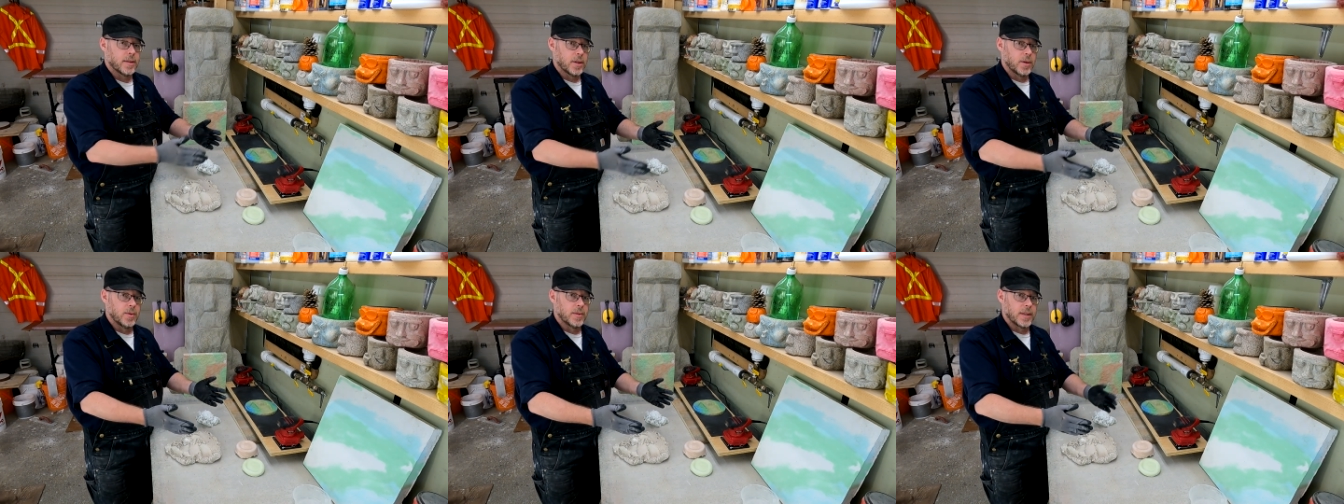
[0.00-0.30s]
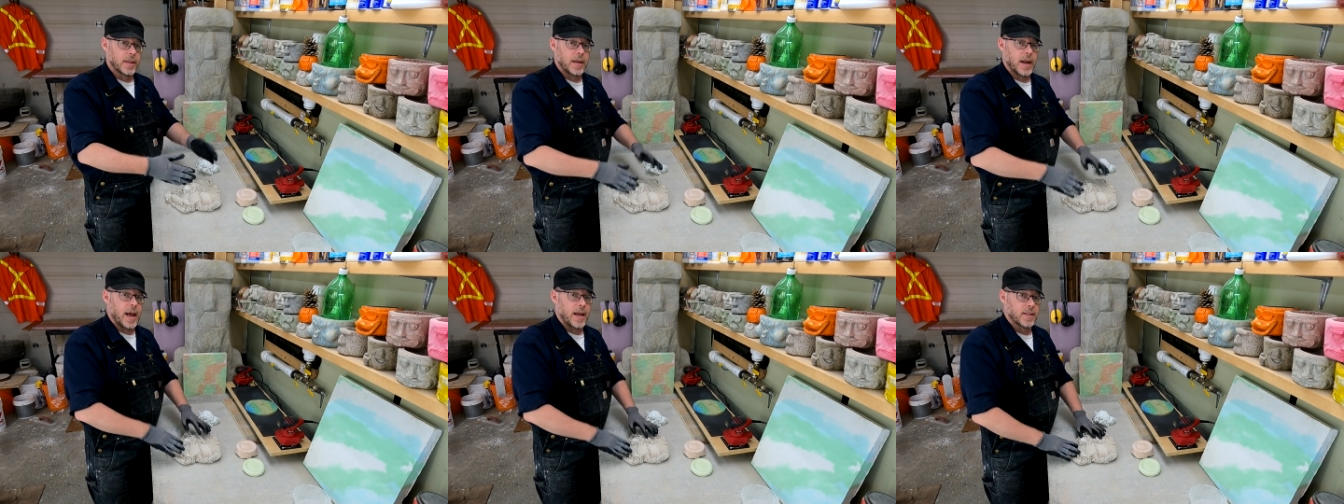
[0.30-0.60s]

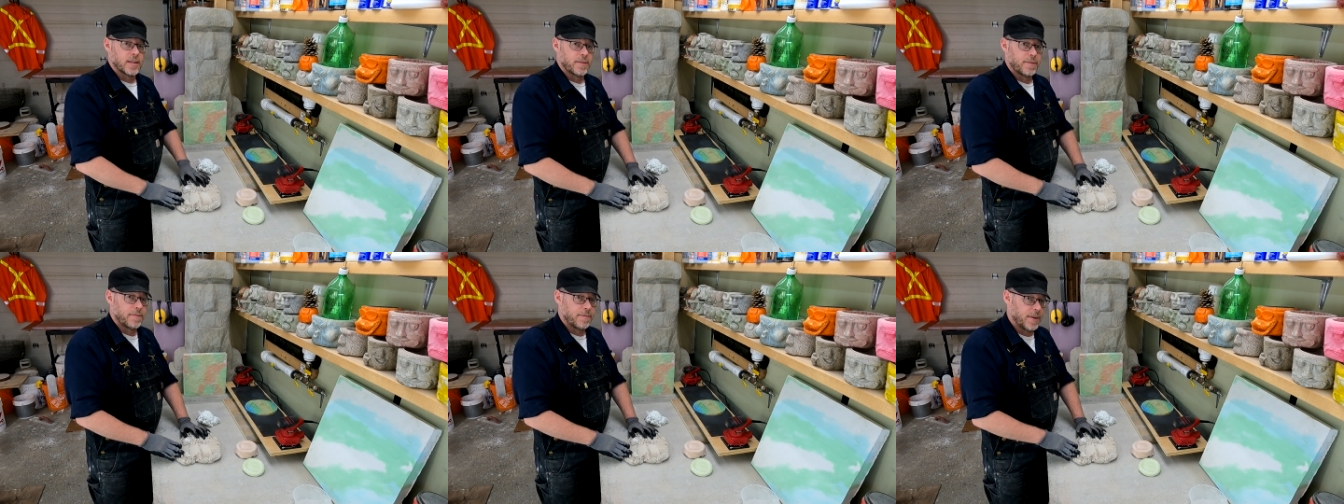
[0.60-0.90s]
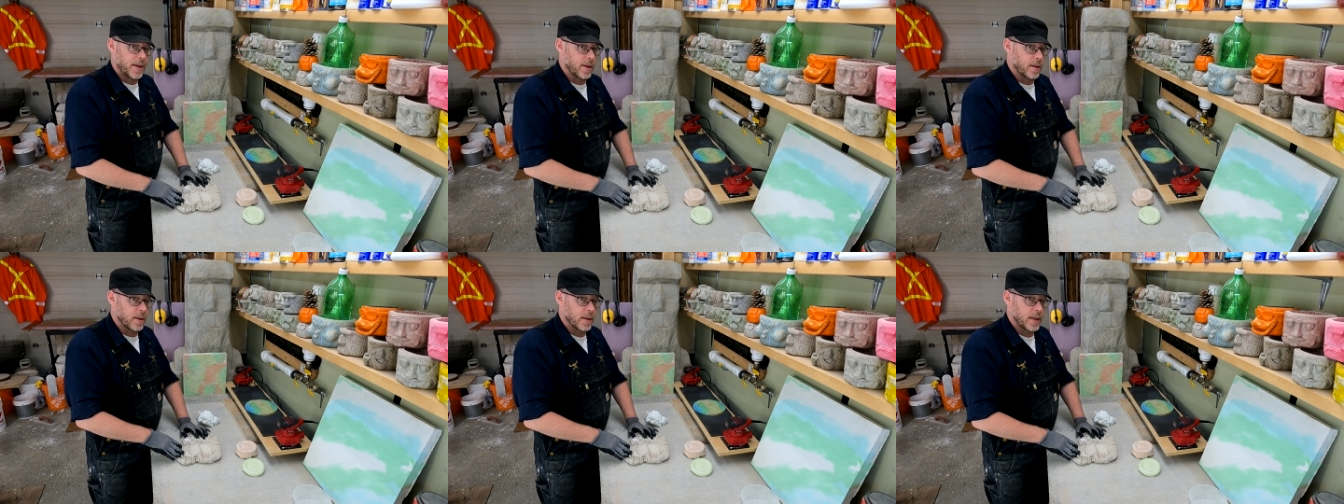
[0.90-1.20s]
lose it as
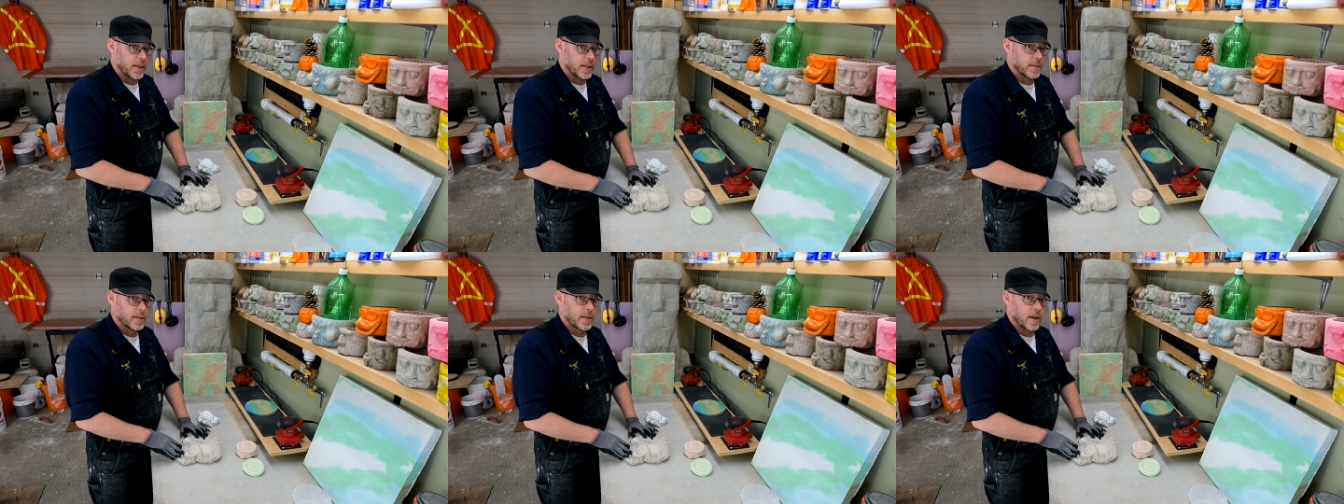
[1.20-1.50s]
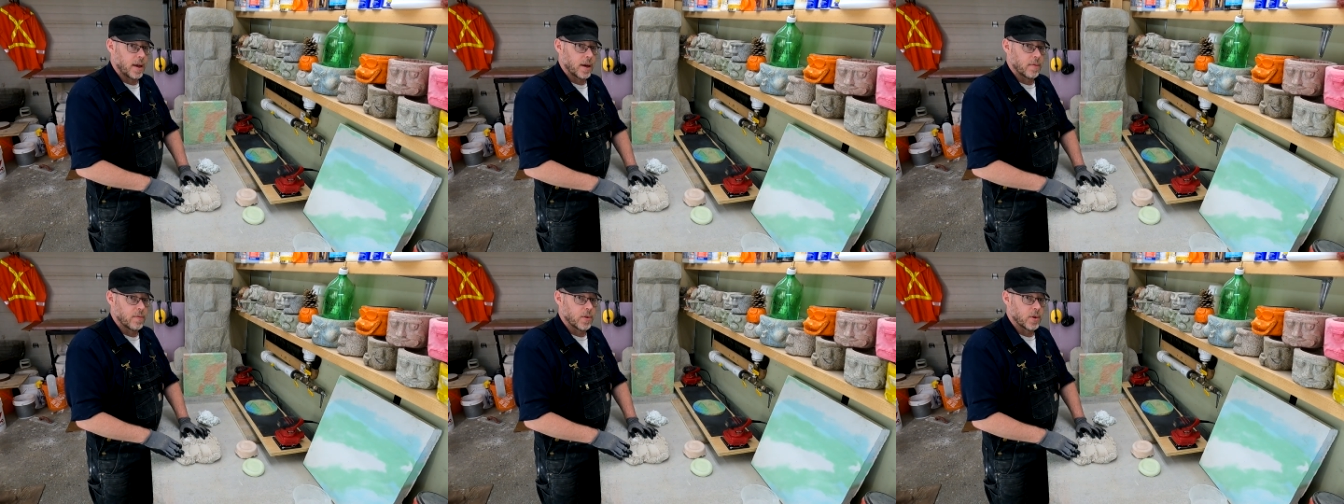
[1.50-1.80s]
fill
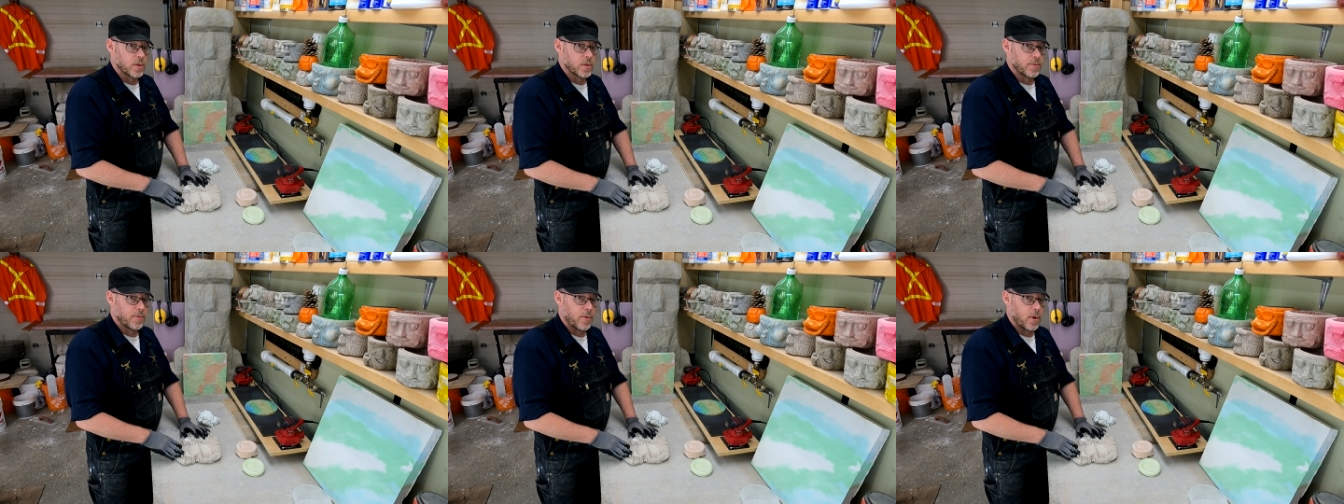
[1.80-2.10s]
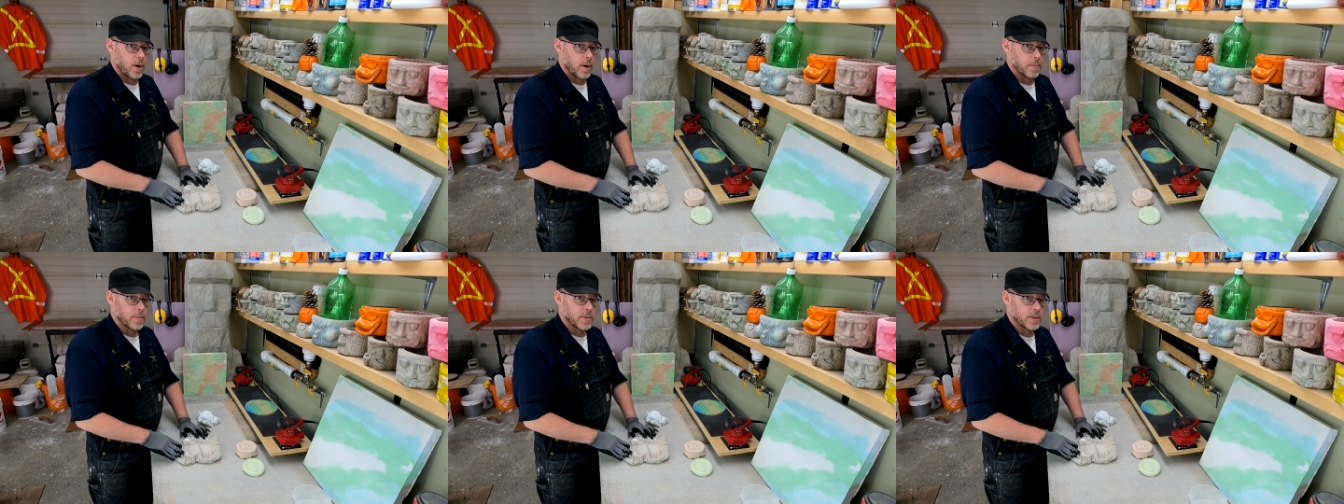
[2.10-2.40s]
inside of those
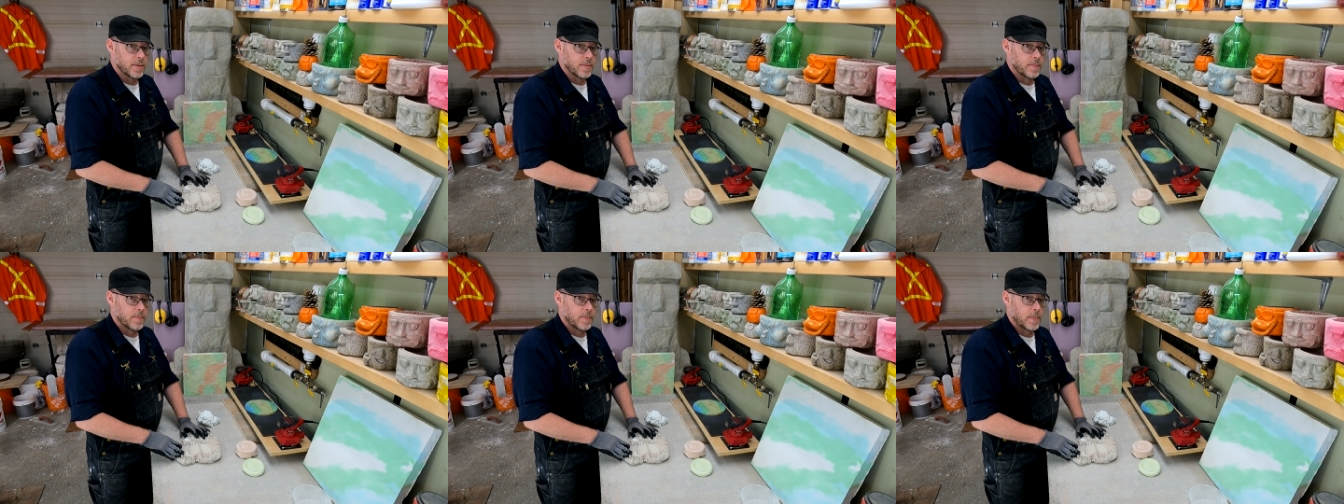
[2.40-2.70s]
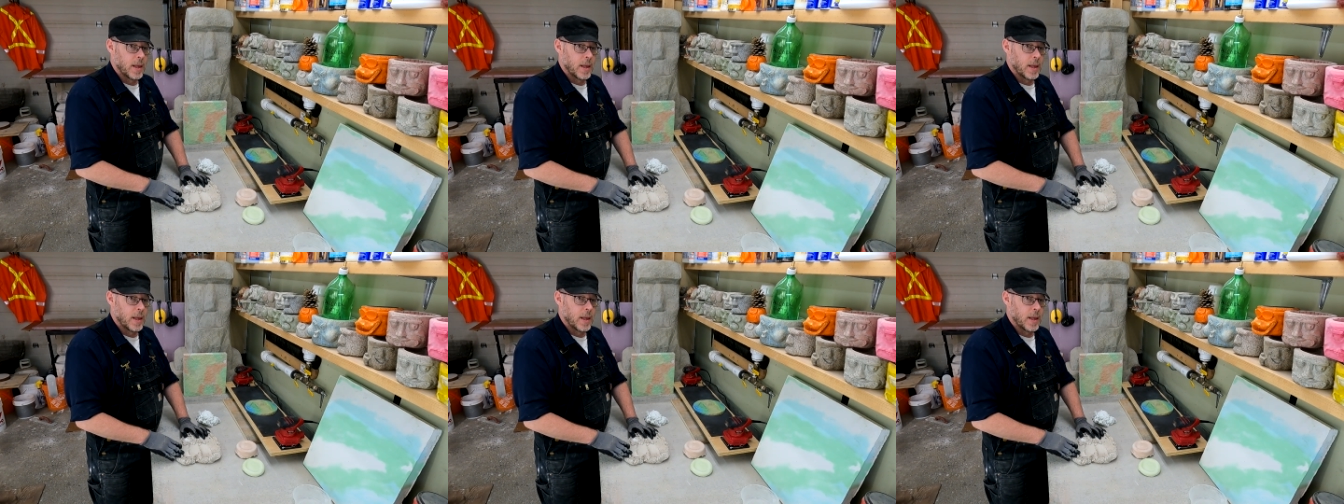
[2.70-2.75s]
forms.